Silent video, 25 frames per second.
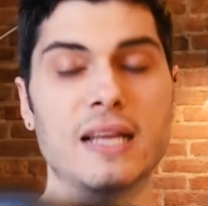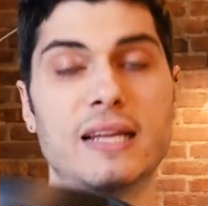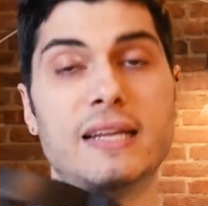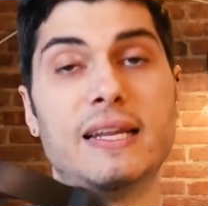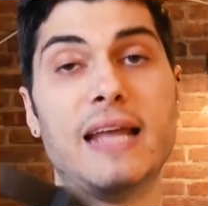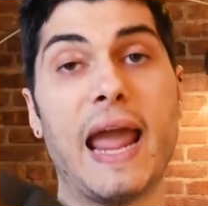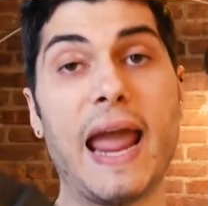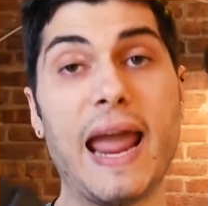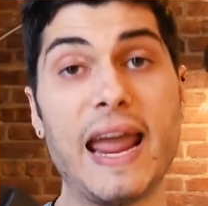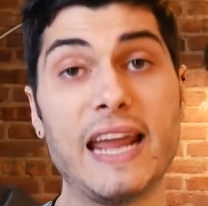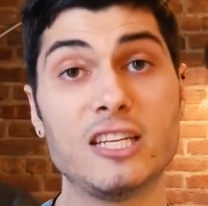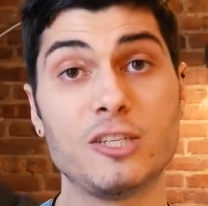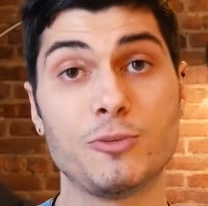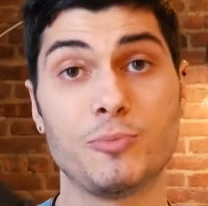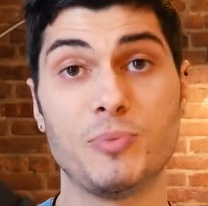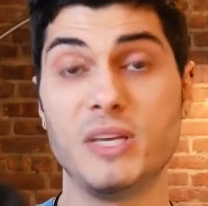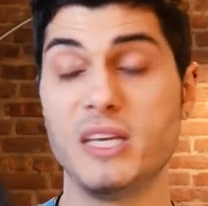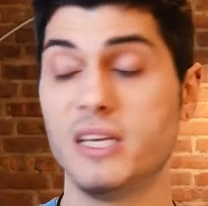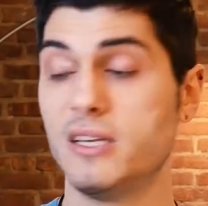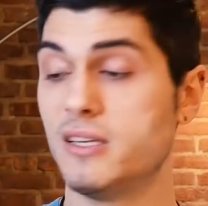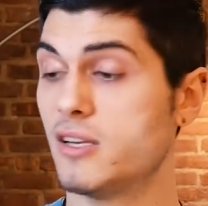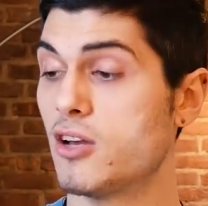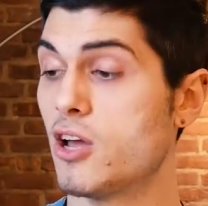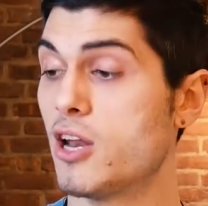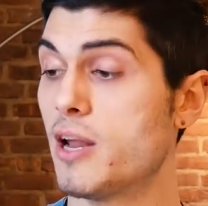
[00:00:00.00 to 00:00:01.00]
the H
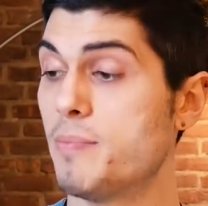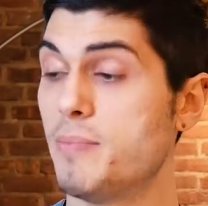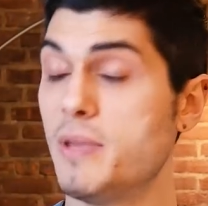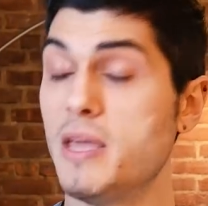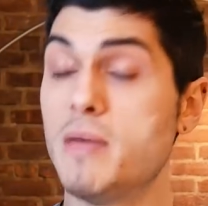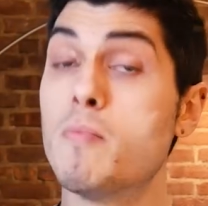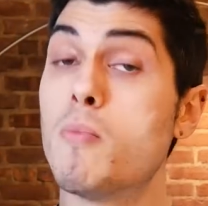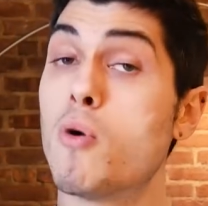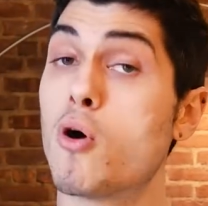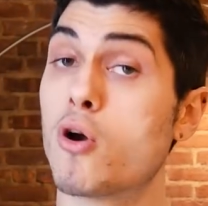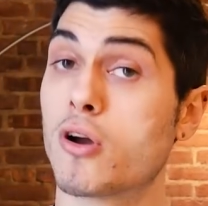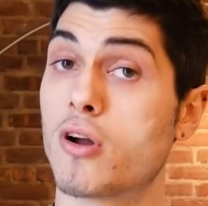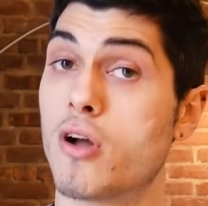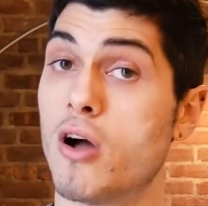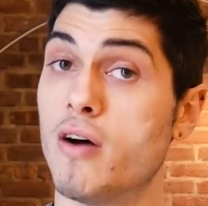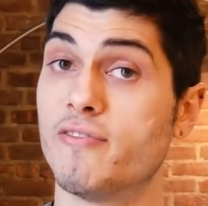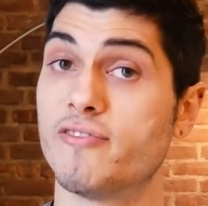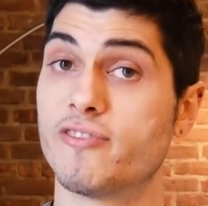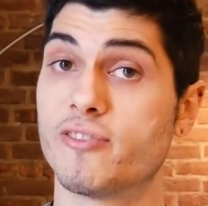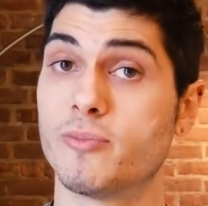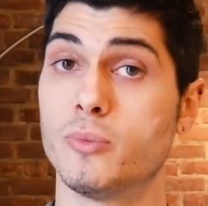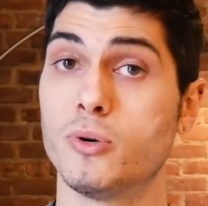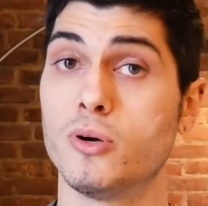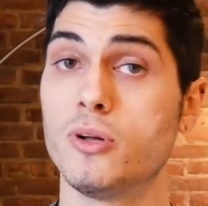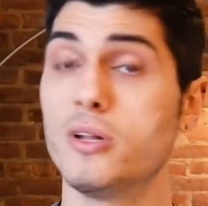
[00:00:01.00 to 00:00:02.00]
P is gonna be more
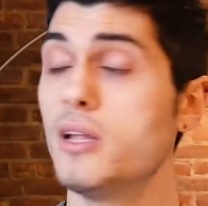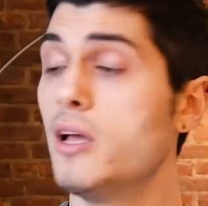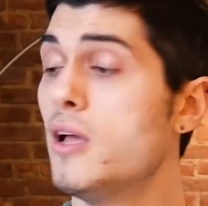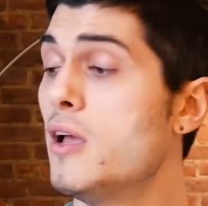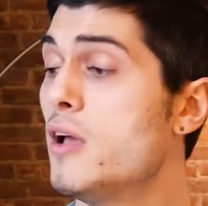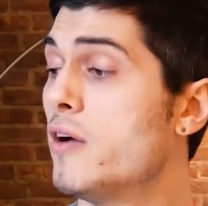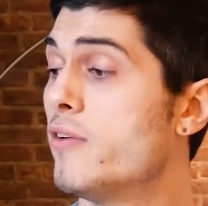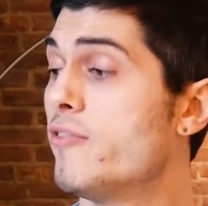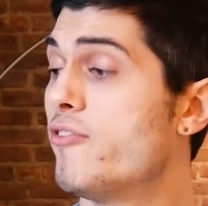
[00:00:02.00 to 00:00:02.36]
comfortable